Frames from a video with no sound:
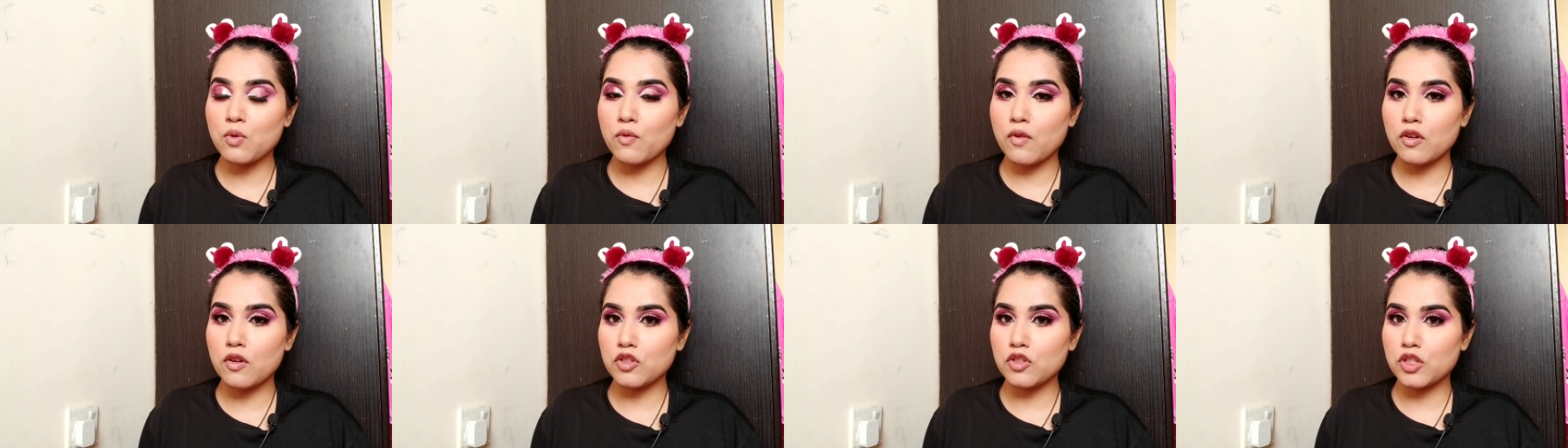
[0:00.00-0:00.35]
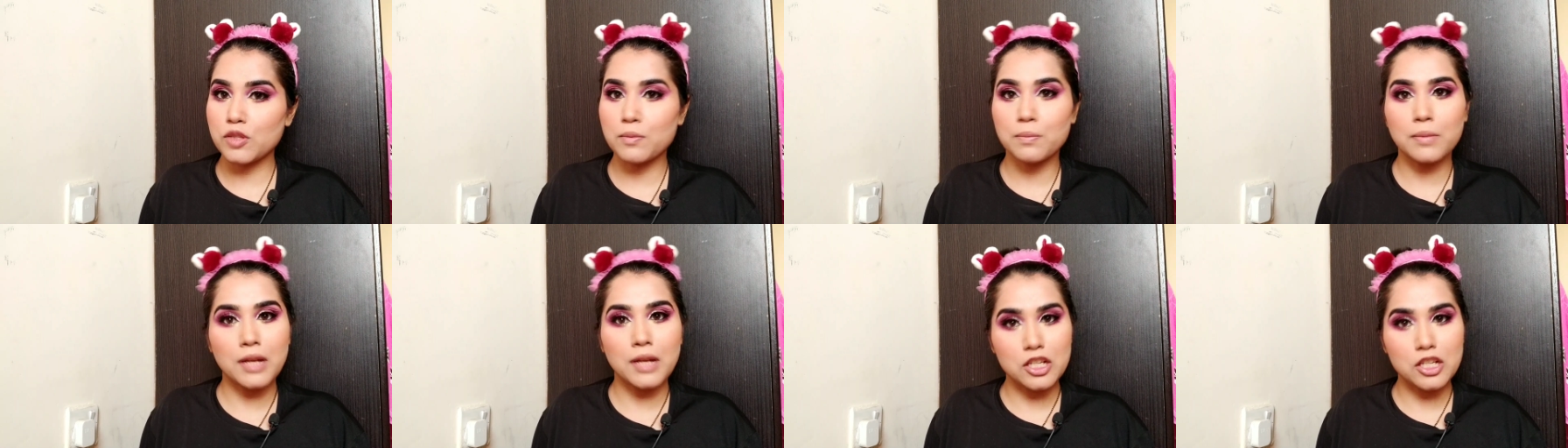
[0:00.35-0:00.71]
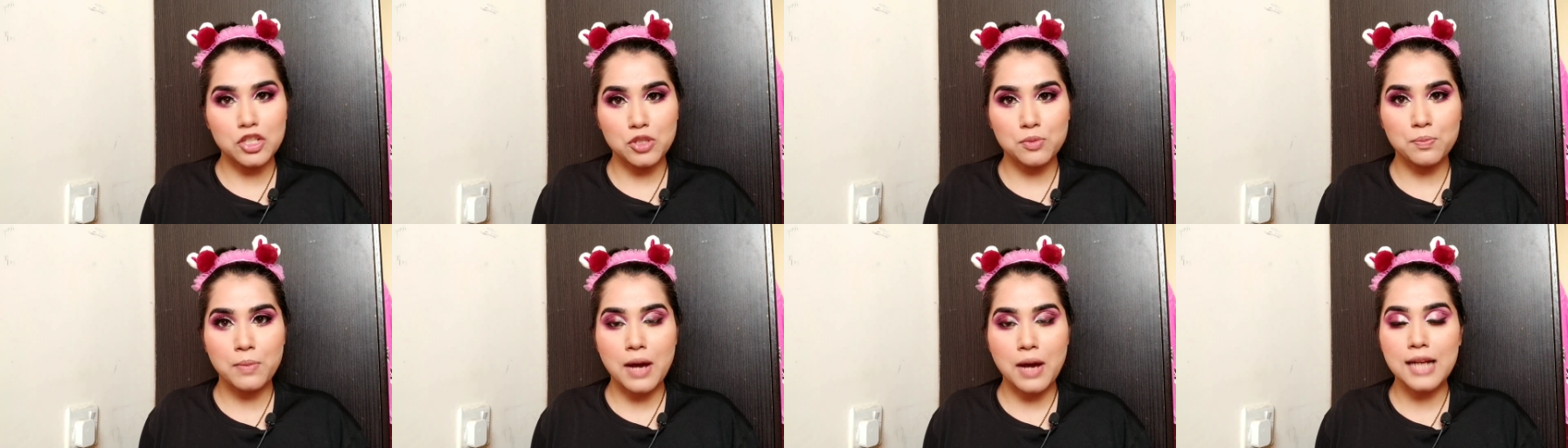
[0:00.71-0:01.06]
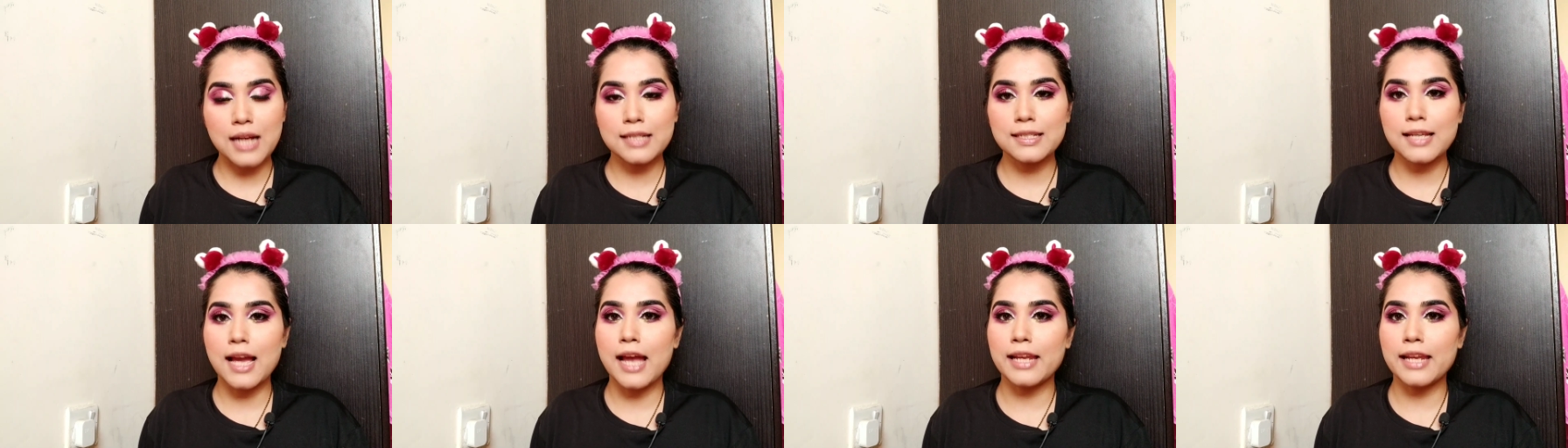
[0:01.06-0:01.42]
move on to the blush
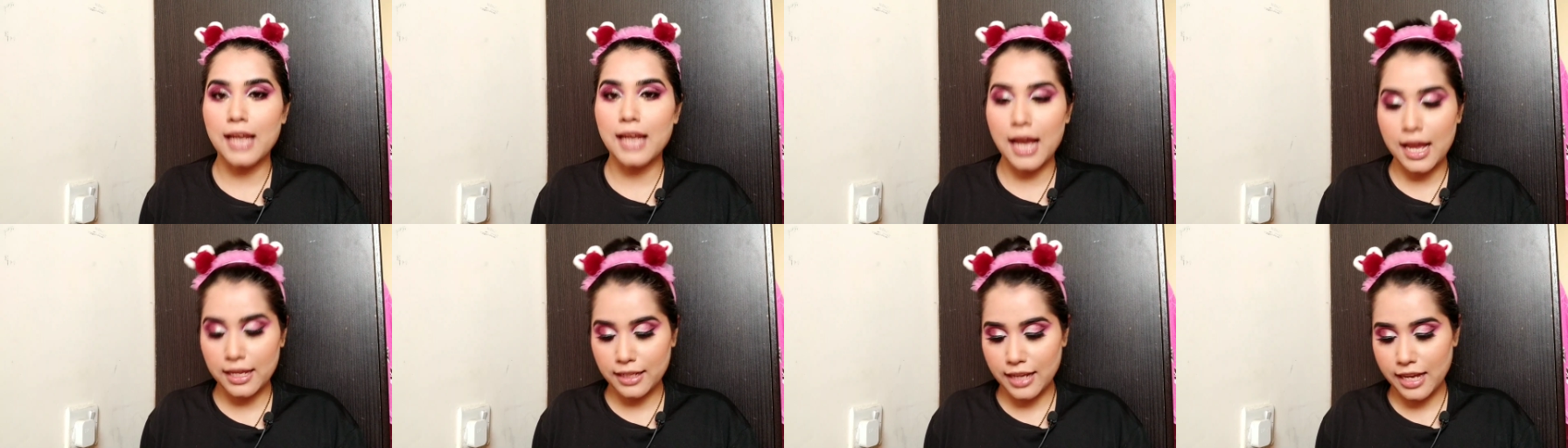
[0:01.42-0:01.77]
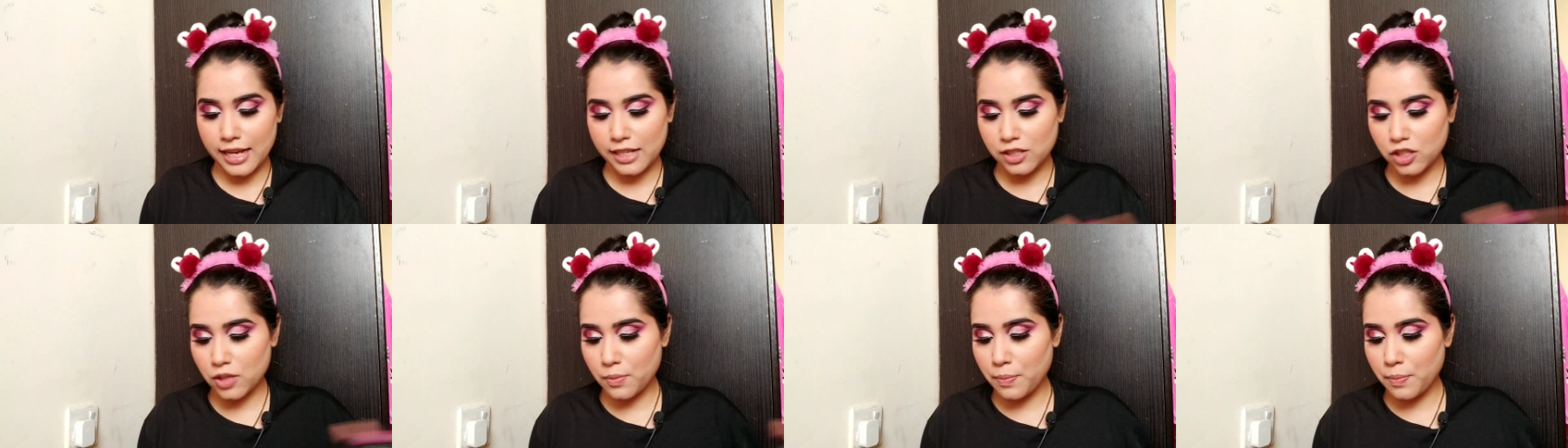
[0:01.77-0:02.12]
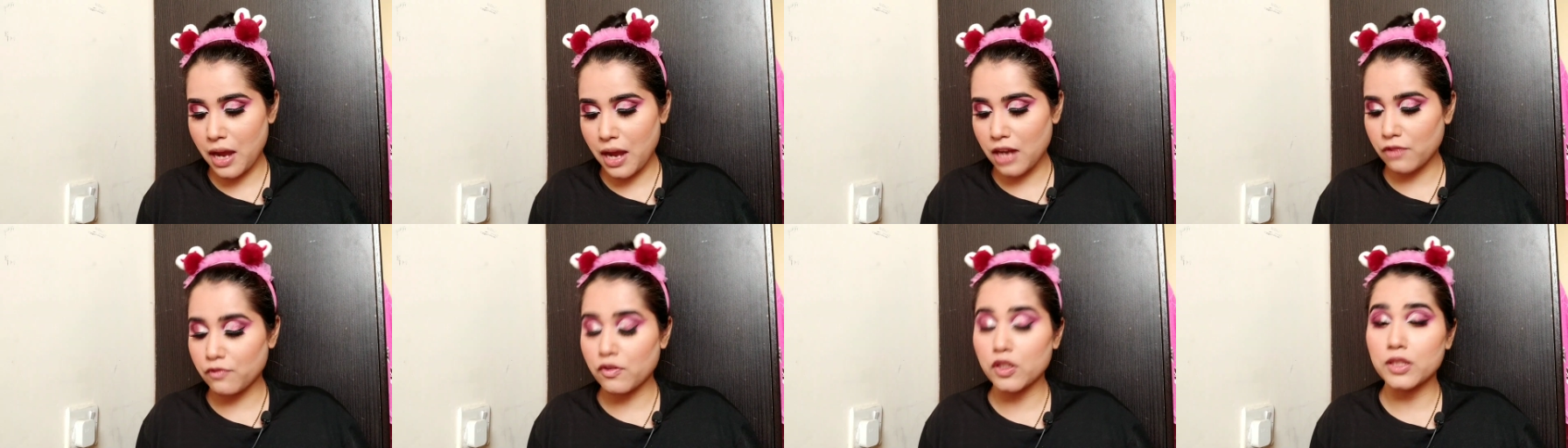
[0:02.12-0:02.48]
part and highlighter part.